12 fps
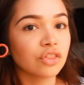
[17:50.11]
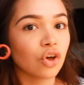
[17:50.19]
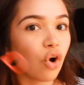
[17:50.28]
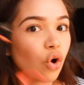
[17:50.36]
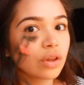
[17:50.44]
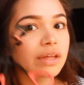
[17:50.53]

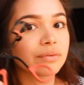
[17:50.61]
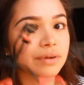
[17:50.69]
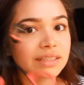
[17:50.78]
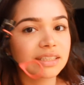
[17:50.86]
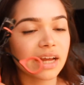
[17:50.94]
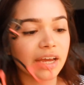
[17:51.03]
The only
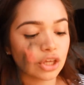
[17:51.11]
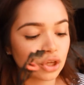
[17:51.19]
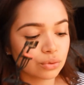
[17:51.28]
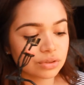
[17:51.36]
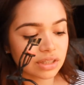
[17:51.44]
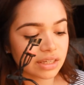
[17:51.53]
reason I
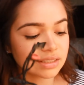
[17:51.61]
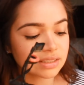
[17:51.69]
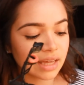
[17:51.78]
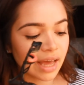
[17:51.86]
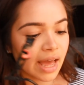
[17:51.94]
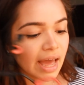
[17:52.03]
use
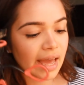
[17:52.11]
this